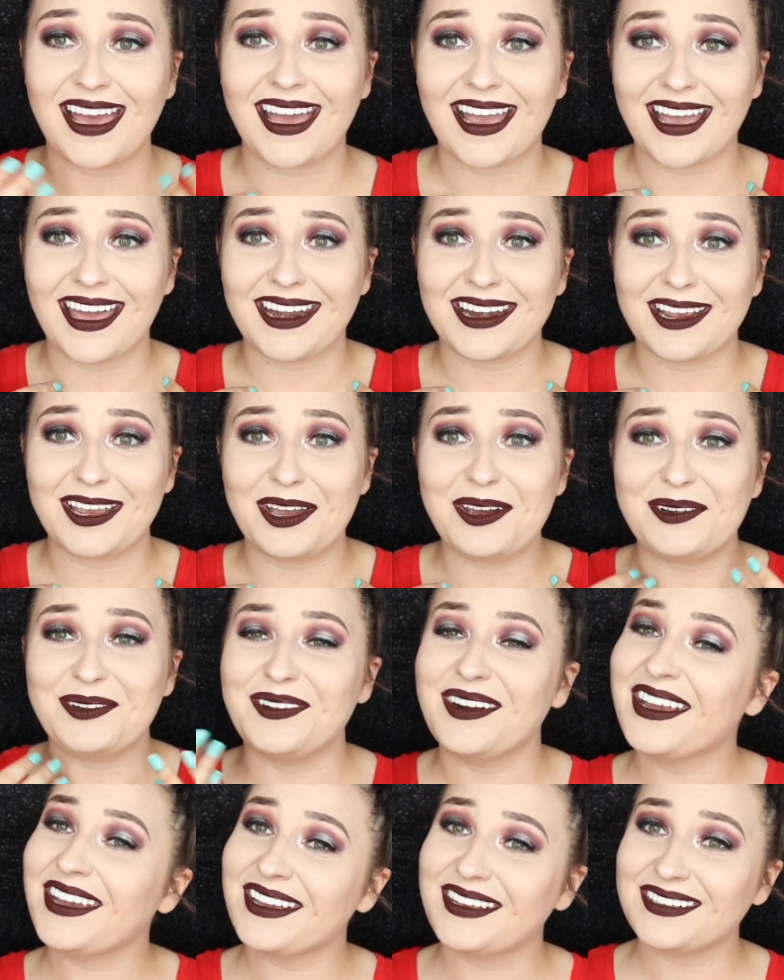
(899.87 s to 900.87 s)
I got a
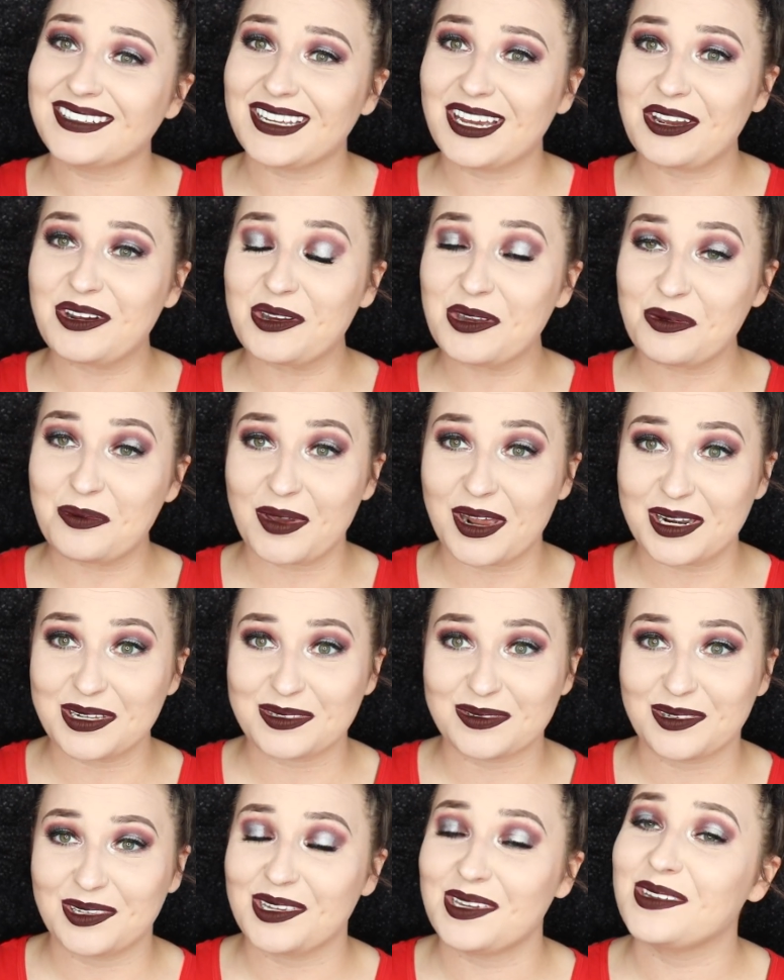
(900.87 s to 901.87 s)
code, so you might
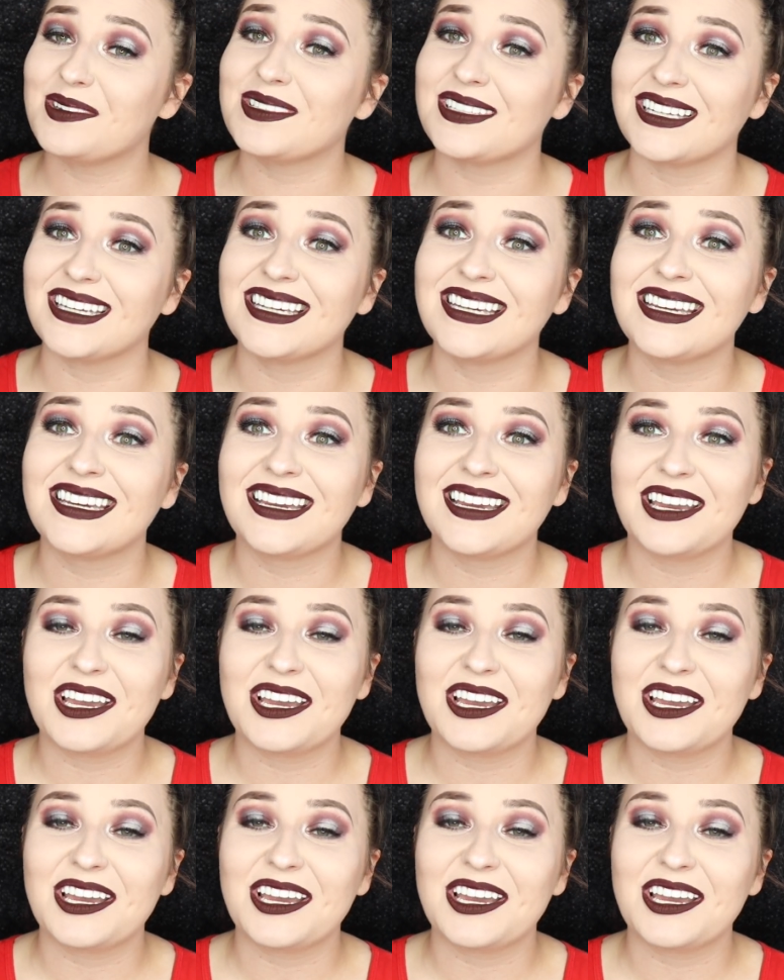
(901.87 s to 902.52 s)
as well use it.